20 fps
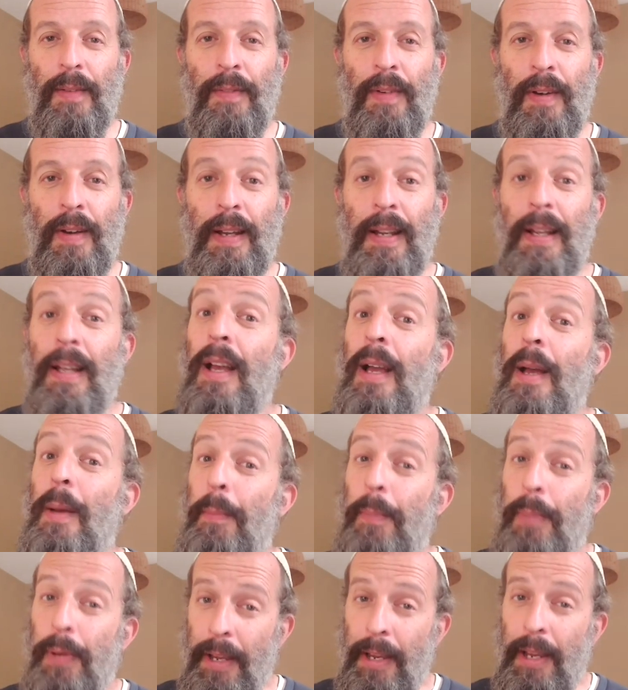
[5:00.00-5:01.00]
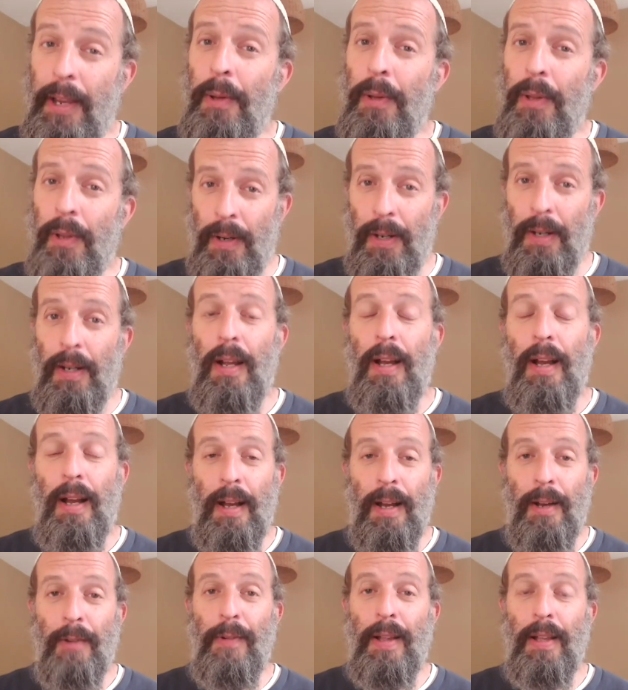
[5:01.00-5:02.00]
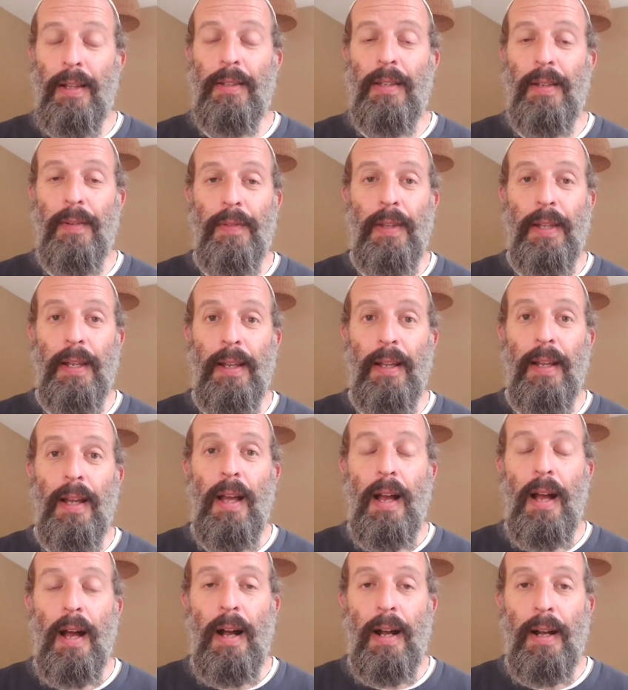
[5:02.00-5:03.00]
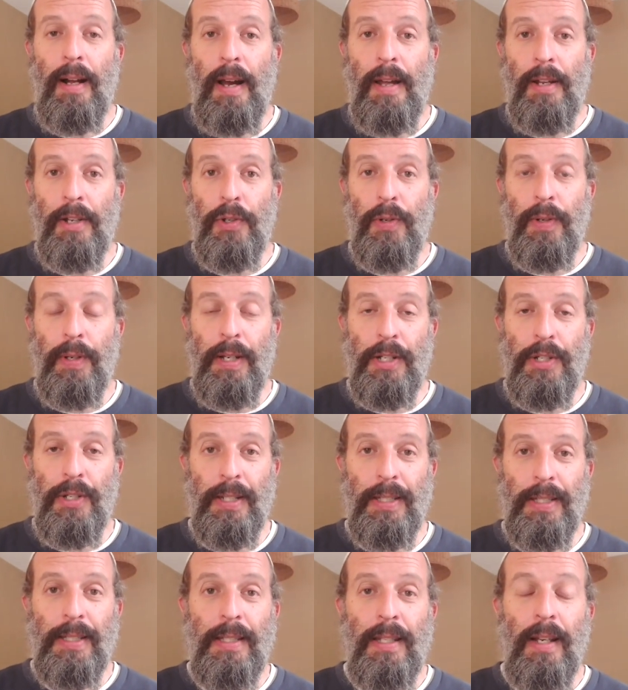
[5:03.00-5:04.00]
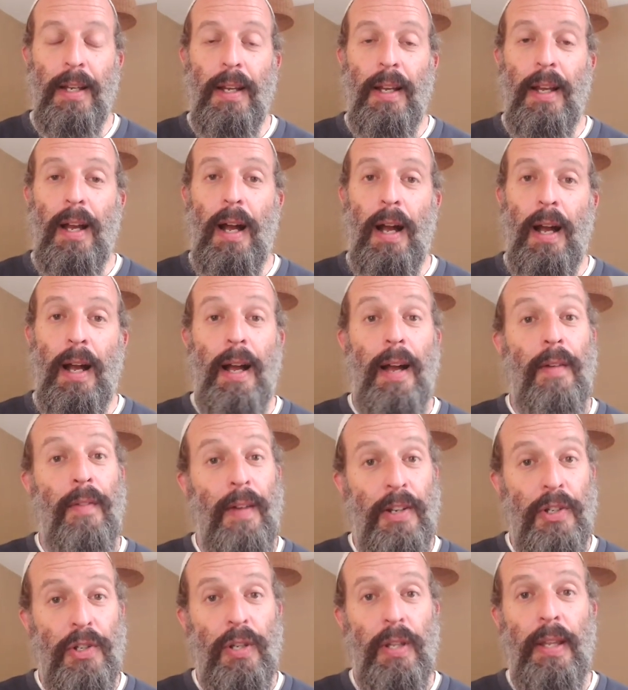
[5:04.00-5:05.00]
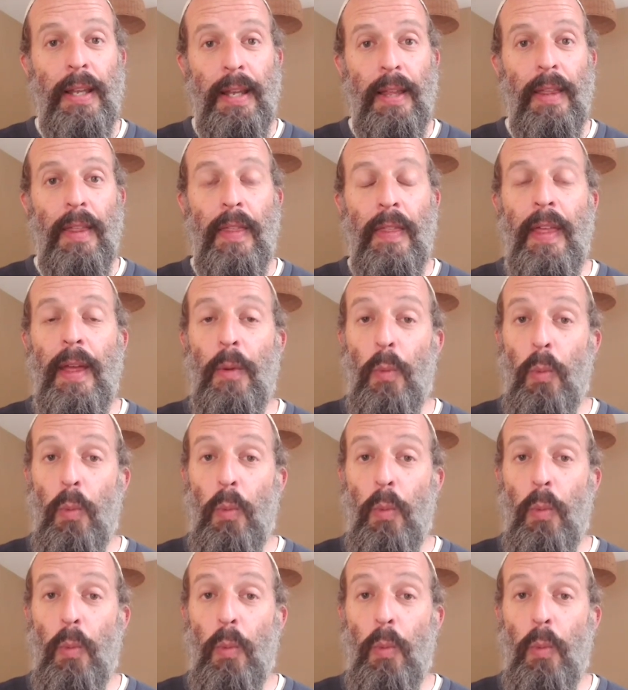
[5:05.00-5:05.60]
very peculiar, relatively kind of traditions. Eventually, they